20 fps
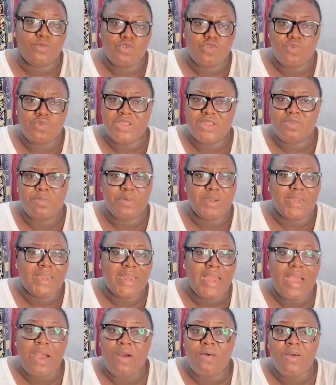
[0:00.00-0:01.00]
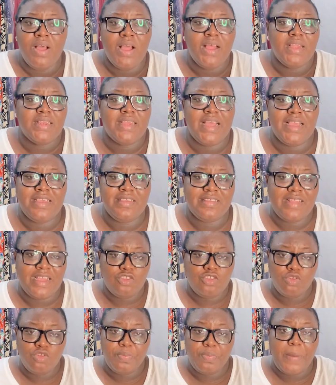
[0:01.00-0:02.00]
Soweto, but now that he's like
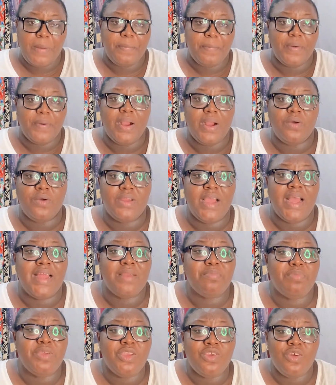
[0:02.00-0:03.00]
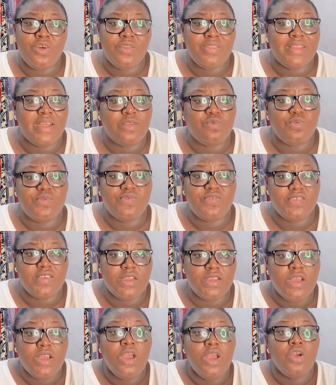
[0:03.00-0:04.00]
super proud. And beyond that, we've
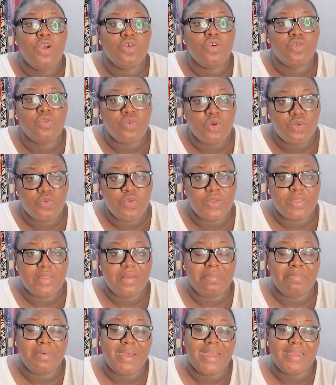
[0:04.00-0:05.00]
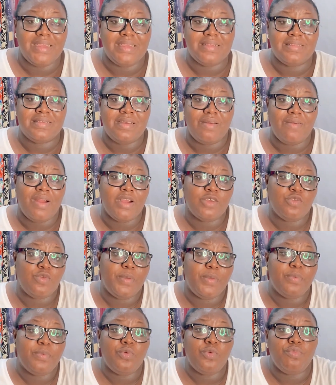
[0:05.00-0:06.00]
seen growth with Thabang, interacts with
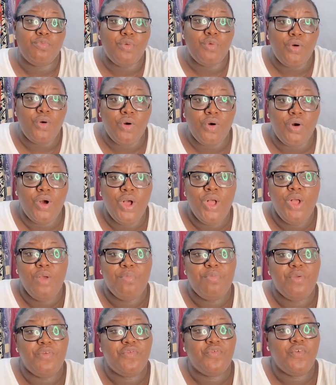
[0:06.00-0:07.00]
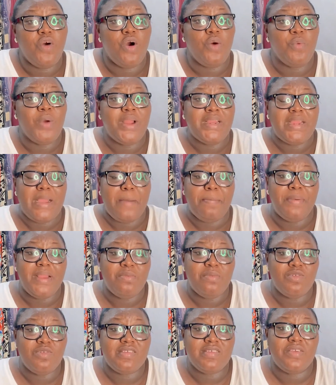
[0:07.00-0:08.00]
people more. Before, when they are
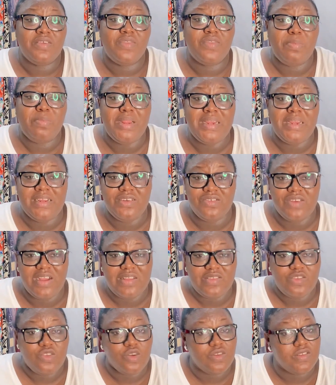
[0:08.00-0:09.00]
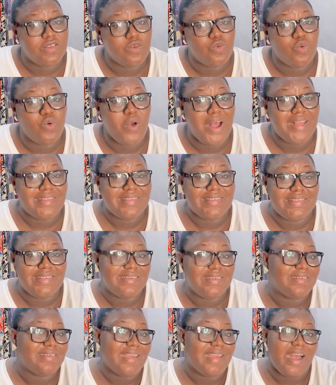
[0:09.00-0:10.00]
playing music, if they play Nigerian songs, they would go and
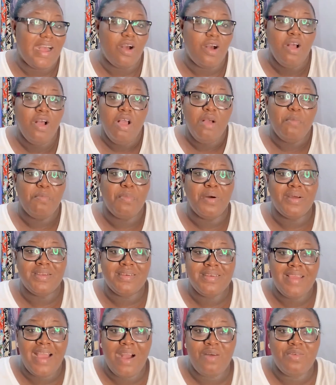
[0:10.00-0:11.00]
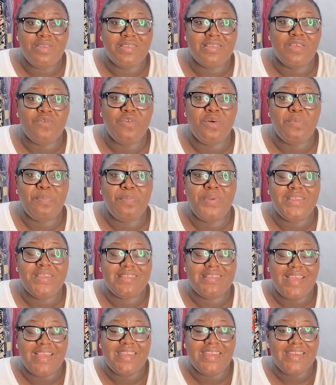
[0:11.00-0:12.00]
sit down. But now he's even
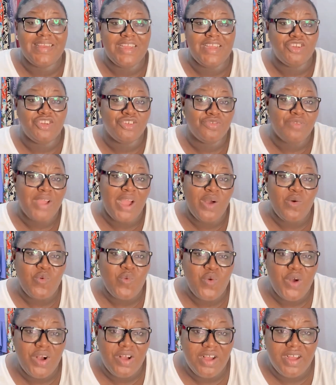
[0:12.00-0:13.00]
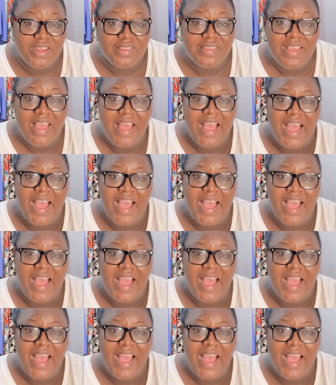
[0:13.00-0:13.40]
saying Nigerian words.